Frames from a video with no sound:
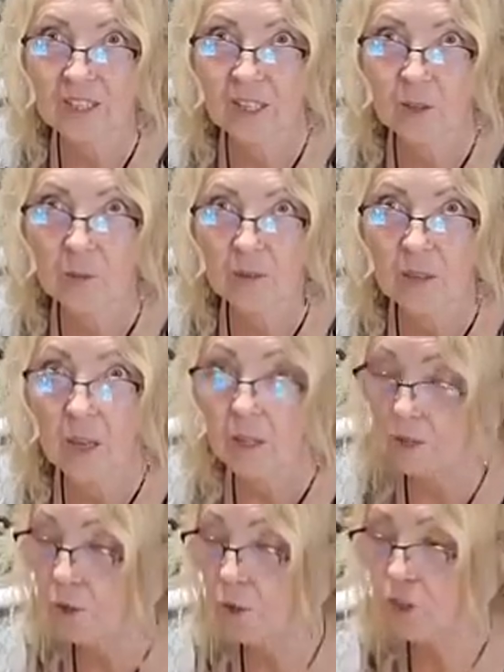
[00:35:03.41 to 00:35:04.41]
out.
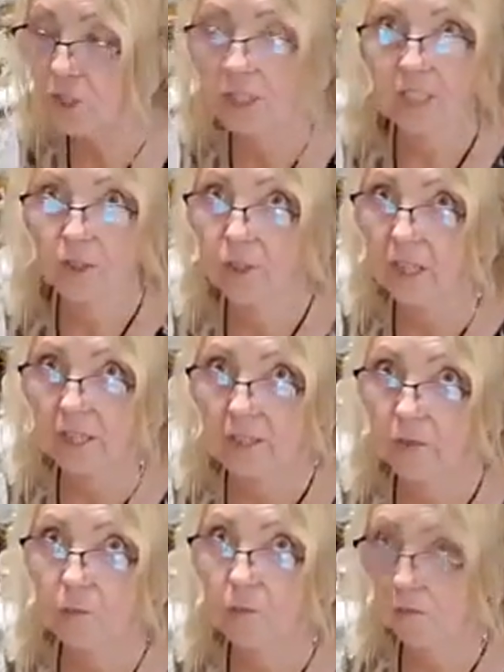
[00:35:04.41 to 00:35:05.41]
Usually, you
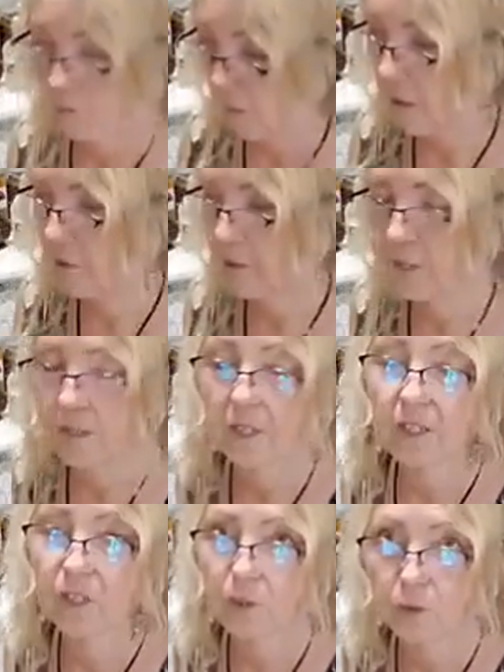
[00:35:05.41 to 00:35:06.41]
guys
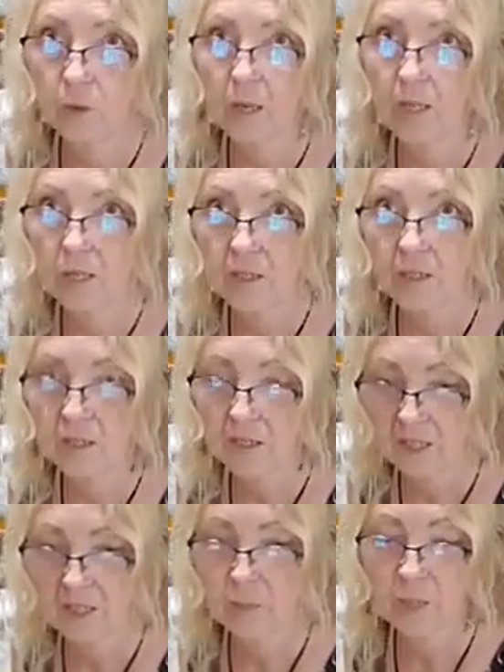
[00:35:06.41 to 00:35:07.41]
obviously know I
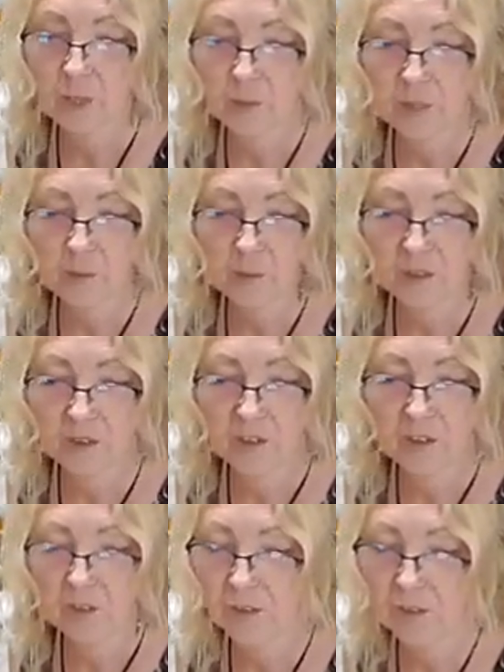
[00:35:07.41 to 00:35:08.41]
experiment with
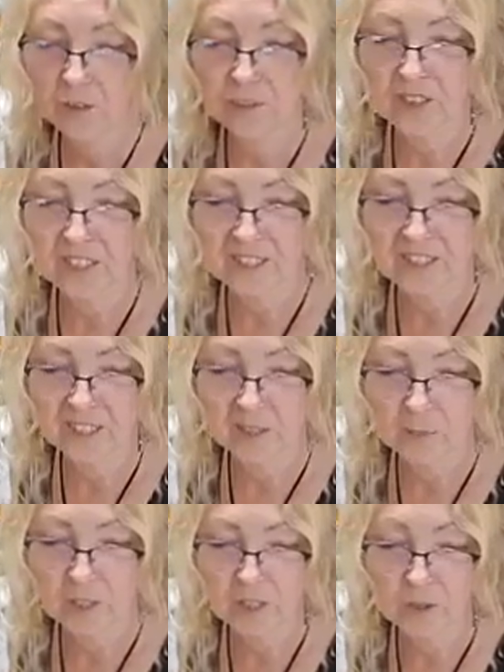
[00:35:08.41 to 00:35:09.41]
all the new things that I
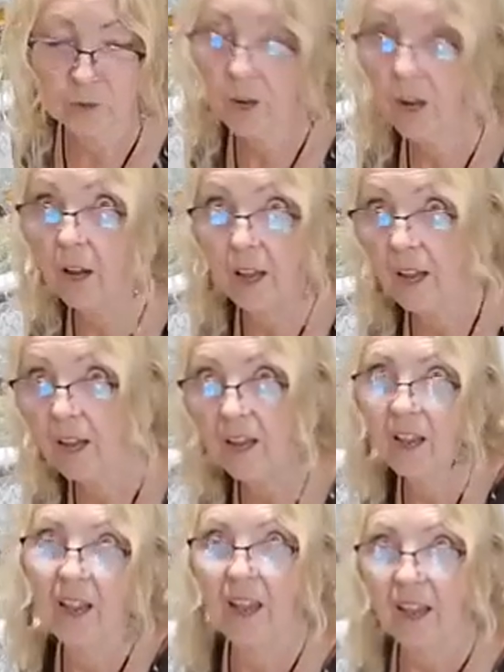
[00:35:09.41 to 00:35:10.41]
want to try,
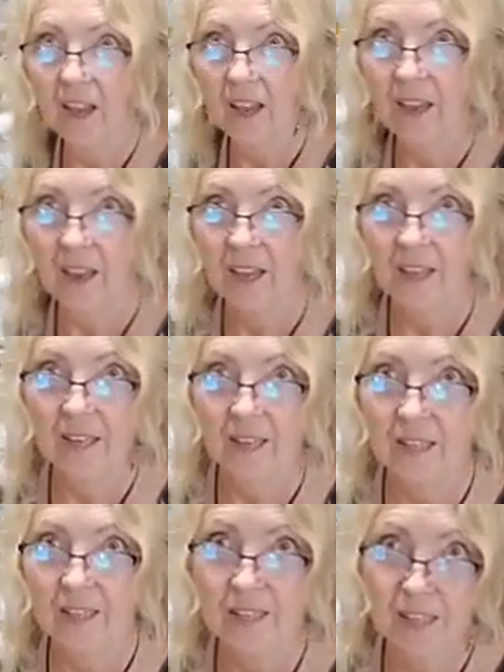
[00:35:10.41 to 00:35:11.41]

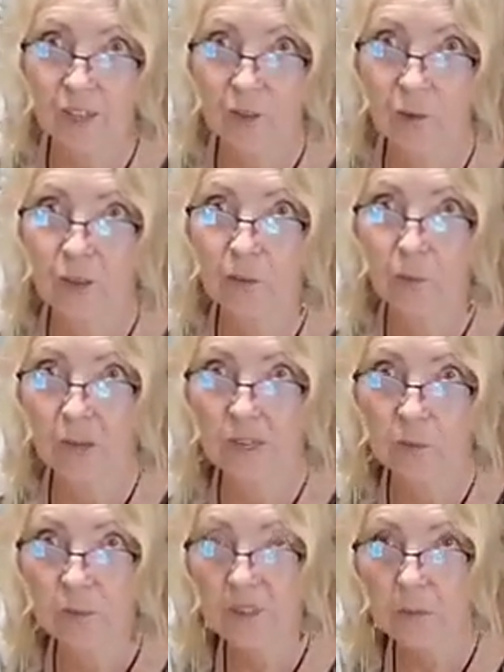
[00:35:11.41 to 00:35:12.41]
and I take you on the
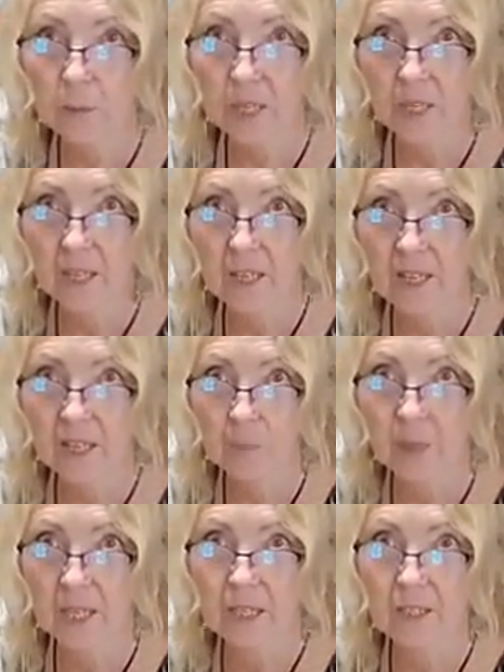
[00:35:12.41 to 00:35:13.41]
ride with me,
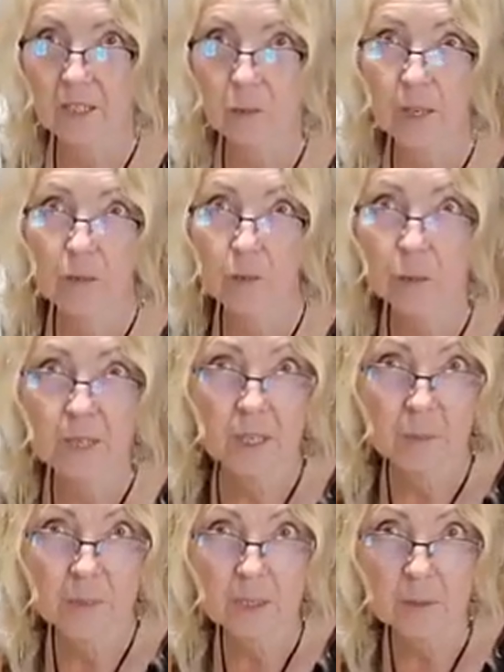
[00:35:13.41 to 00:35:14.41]
because it's better for me to
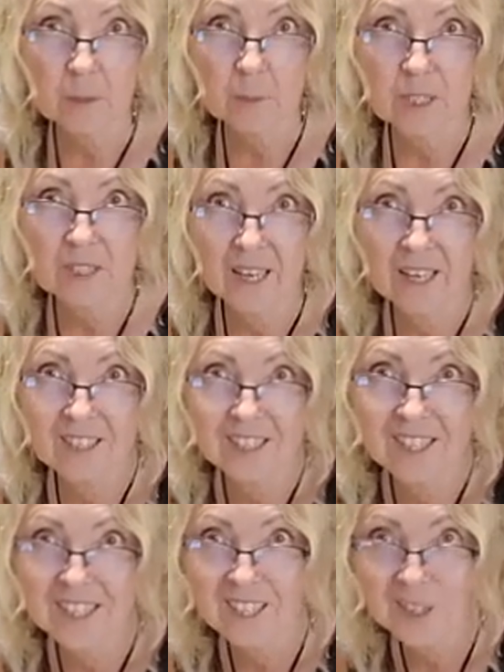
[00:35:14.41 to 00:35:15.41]
make the mistakes
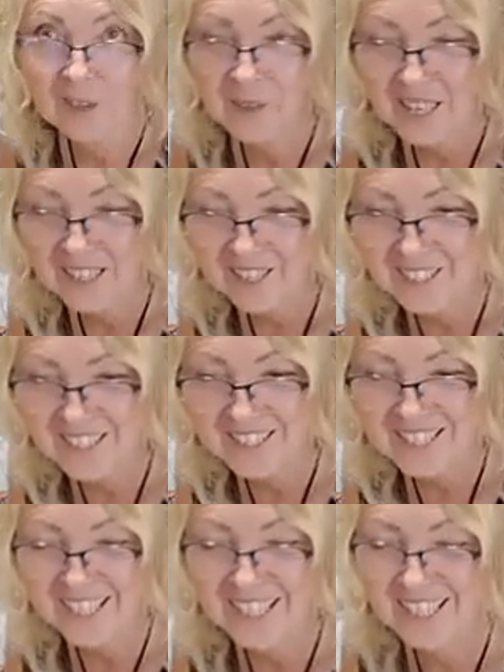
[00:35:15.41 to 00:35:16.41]
than you make the
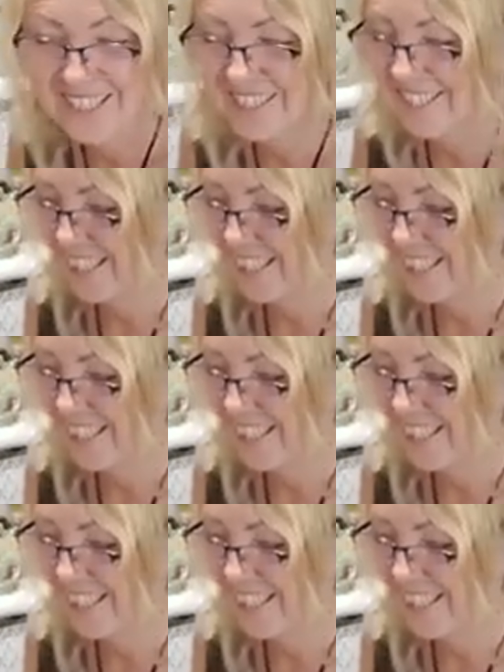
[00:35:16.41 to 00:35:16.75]
mistakes.